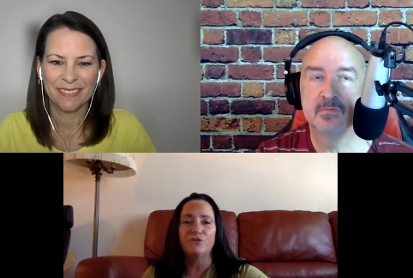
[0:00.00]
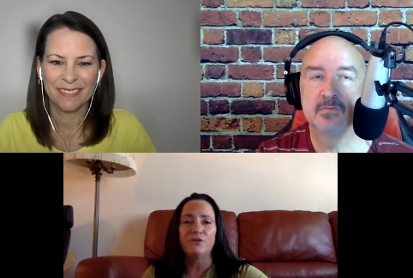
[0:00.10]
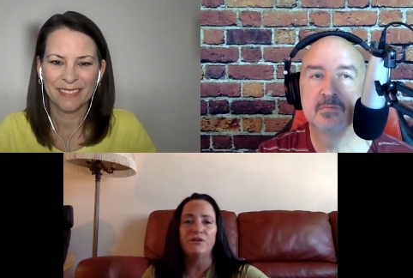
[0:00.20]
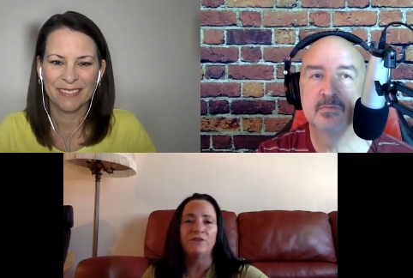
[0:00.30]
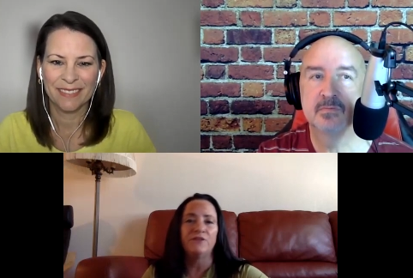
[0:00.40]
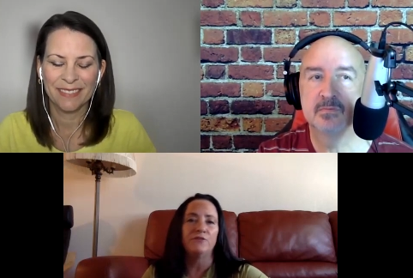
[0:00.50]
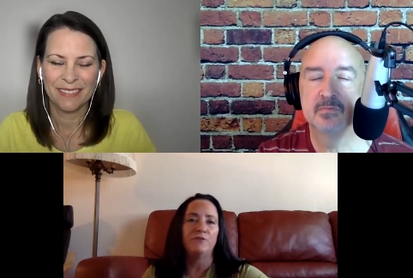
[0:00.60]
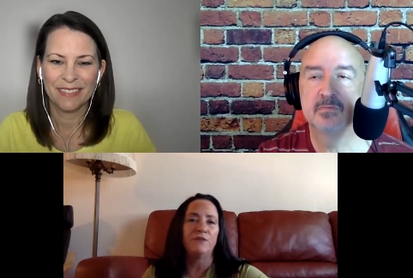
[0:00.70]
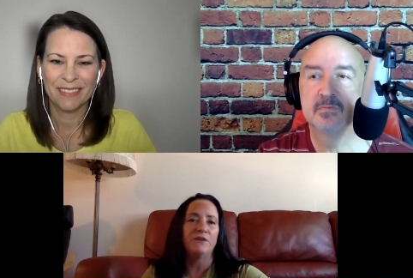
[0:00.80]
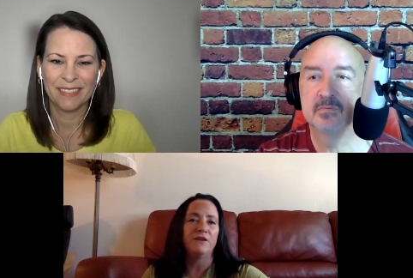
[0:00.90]
Speaker 1: a little
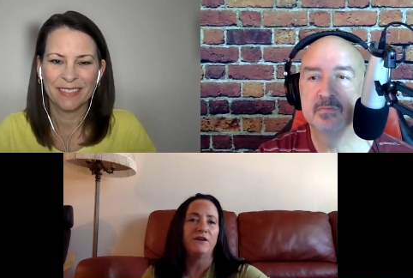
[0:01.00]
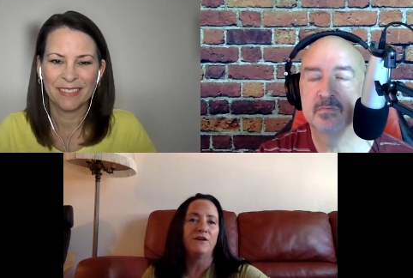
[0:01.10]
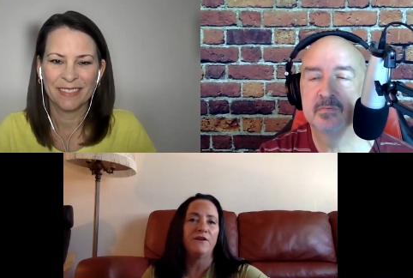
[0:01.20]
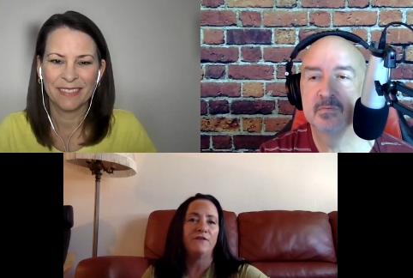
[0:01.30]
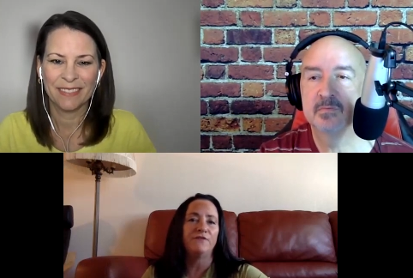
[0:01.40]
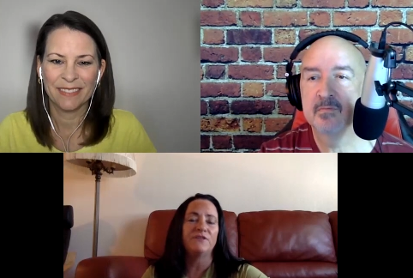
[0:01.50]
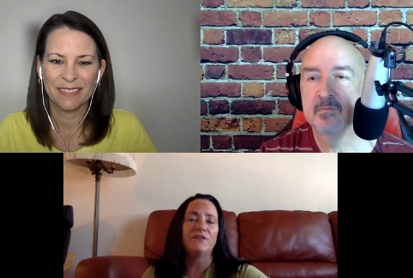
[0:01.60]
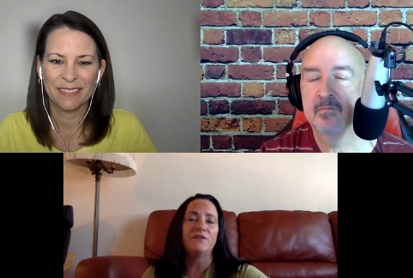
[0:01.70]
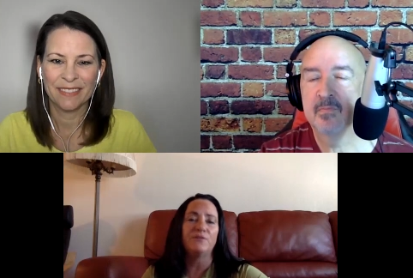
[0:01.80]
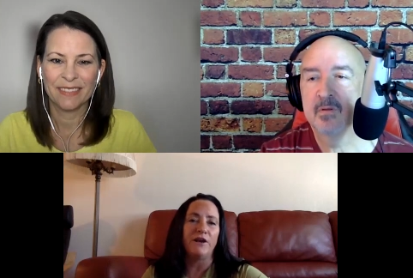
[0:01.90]
bit of
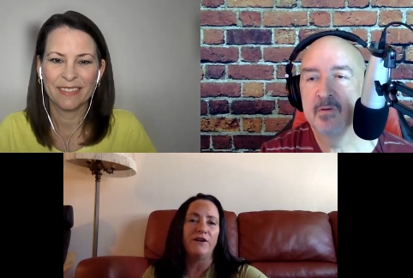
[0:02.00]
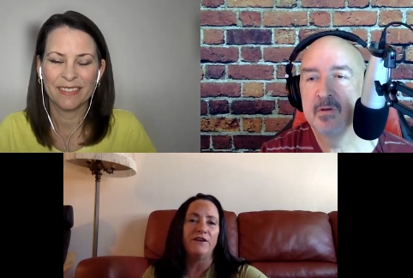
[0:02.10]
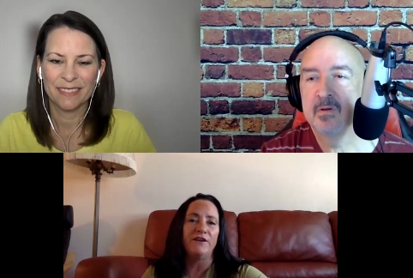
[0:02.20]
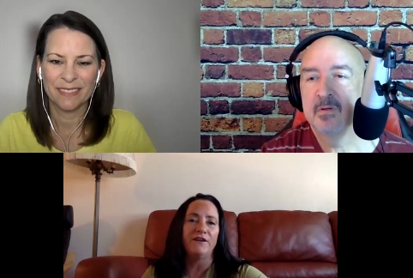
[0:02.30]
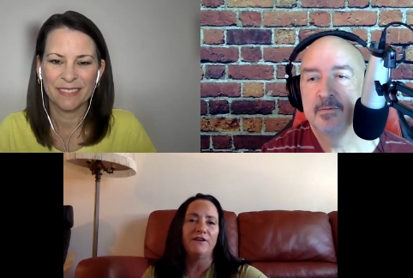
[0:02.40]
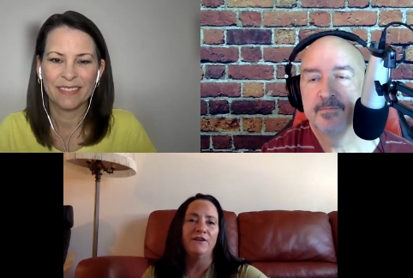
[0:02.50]
celebrating